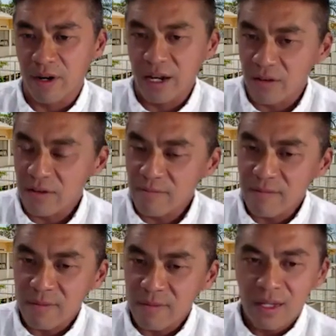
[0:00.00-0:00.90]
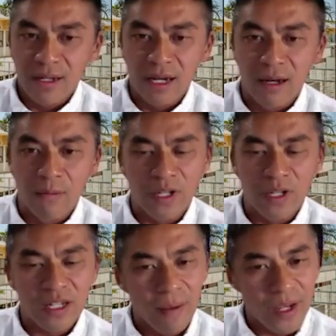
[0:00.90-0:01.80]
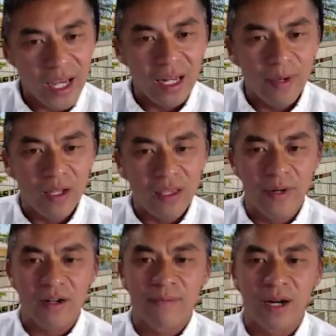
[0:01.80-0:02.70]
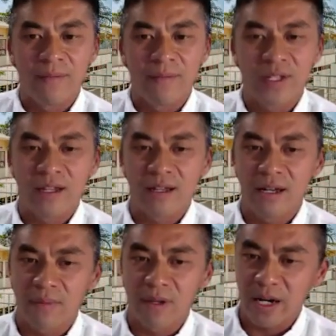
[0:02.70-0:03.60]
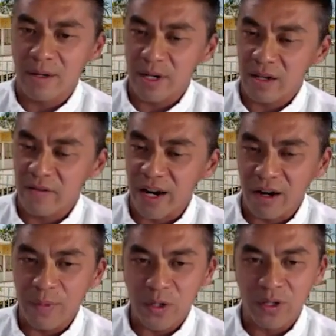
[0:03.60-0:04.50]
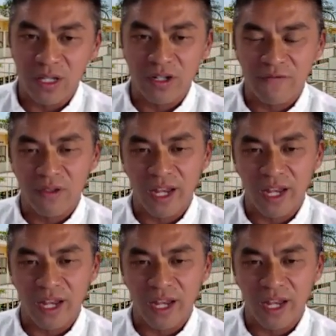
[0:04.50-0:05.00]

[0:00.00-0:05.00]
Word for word: health. Um, what's complicated about the microbiome is that um, the microbiome can vary between the different